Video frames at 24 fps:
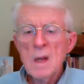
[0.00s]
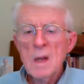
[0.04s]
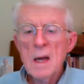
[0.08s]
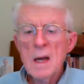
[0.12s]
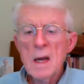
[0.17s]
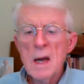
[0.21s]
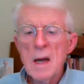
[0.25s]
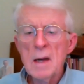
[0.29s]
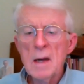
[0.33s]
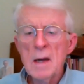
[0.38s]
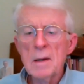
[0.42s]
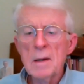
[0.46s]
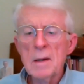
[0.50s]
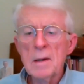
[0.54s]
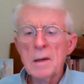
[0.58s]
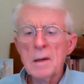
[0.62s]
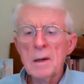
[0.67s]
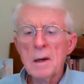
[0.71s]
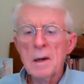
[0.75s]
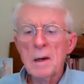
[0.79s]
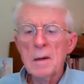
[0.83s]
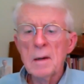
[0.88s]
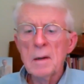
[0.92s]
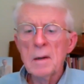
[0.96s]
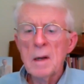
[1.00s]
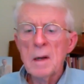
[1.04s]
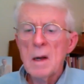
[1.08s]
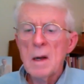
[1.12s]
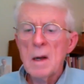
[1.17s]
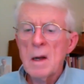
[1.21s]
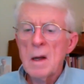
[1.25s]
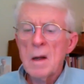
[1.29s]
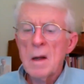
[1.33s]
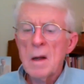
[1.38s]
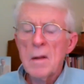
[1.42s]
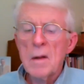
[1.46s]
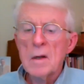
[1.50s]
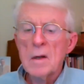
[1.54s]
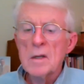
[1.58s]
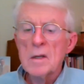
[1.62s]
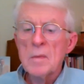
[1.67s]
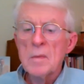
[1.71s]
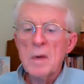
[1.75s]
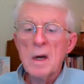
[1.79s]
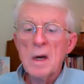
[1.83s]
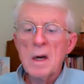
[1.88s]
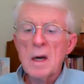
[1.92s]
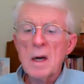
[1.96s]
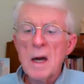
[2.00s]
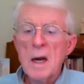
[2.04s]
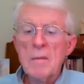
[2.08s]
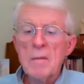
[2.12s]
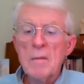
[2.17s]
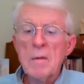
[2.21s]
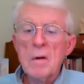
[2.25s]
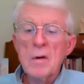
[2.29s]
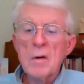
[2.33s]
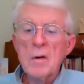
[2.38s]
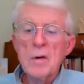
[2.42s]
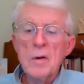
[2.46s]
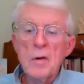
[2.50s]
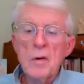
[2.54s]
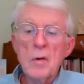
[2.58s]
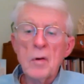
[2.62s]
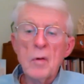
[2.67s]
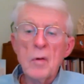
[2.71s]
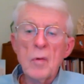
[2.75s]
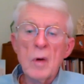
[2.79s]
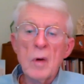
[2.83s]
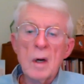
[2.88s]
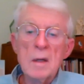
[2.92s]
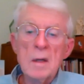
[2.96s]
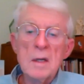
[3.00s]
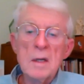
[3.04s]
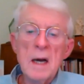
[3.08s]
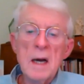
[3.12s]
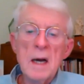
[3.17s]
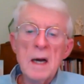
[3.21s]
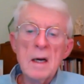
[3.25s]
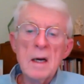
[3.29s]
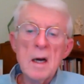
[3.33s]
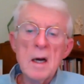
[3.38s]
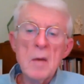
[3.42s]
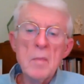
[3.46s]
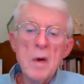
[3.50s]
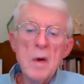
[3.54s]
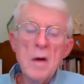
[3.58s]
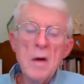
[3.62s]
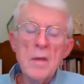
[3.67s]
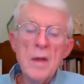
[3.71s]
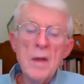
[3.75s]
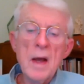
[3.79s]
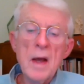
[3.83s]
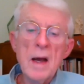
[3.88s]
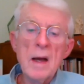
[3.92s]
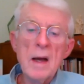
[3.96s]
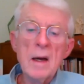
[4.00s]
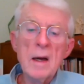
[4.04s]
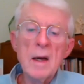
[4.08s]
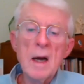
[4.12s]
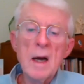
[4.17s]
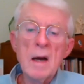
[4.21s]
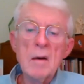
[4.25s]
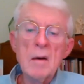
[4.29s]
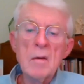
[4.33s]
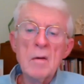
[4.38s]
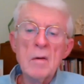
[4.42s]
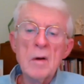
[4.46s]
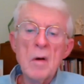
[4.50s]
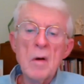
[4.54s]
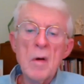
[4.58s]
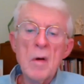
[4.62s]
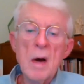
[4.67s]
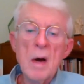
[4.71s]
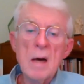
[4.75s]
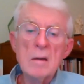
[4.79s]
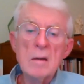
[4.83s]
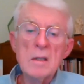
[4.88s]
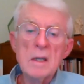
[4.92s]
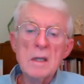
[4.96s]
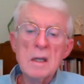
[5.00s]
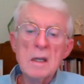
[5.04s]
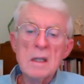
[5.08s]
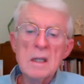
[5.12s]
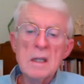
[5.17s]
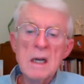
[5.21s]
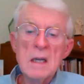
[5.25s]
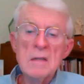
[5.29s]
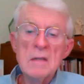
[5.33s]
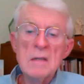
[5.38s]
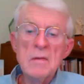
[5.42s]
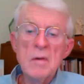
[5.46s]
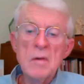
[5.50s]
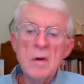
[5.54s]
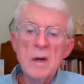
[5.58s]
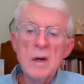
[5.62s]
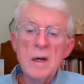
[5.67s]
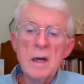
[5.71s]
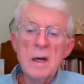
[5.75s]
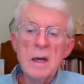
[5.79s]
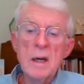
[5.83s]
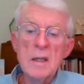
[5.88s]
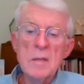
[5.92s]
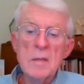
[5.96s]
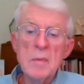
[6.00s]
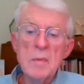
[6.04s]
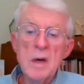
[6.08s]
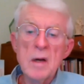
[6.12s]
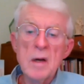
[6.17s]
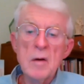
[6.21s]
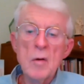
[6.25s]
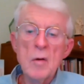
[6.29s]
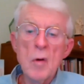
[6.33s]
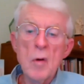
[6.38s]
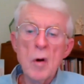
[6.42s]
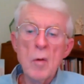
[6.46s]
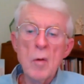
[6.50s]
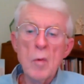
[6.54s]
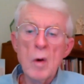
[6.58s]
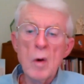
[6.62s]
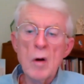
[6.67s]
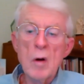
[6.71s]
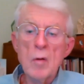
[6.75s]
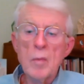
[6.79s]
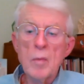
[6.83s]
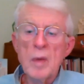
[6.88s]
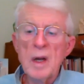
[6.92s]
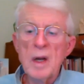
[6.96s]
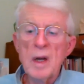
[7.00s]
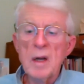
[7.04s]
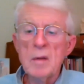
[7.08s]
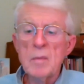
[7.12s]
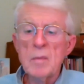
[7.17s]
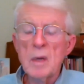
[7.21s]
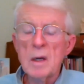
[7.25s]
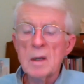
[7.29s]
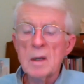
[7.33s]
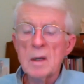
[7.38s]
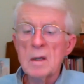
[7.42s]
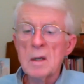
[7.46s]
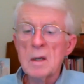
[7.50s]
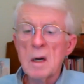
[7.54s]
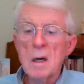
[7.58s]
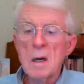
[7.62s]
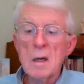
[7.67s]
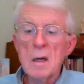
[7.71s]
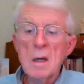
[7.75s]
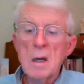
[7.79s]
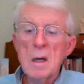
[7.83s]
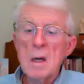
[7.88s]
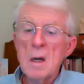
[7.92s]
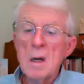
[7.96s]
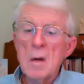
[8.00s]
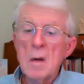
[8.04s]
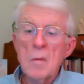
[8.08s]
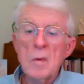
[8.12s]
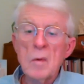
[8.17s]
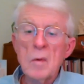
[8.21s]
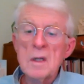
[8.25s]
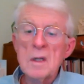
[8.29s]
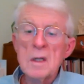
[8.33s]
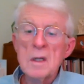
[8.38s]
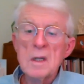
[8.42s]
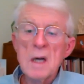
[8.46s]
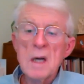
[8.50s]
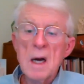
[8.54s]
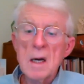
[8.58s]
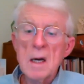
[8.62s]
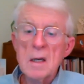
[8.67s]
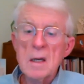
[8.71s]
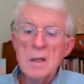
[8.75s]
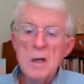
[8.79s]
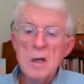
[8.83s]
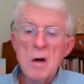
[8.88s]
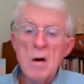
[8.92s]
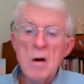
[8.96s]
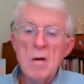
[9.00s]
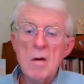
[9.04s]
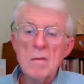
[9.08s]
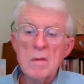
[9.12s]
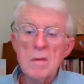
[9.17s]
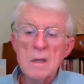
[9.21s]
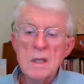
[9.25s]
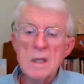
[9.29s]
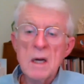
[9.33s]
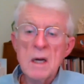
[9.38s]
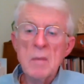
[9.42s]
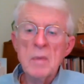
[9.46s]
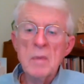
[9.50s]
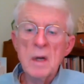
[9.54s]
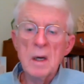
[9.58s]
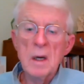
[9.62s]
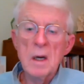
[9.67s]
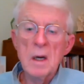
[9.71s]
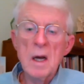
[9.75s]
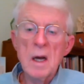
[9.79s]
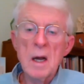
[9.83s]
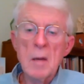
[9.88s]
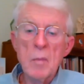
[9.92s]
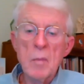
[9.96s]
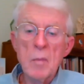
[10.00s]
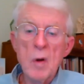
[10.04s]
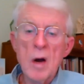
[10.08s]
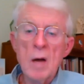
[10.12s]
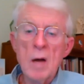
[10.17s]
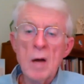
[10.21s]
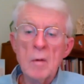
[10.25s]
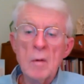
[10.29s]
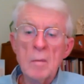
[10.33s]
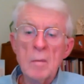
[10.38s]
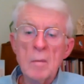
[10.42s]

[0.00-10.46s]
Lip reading: And there's been an effort to tighten up on that. I don't know how successful it has been or will be, but we just got to solve the septic tank problem.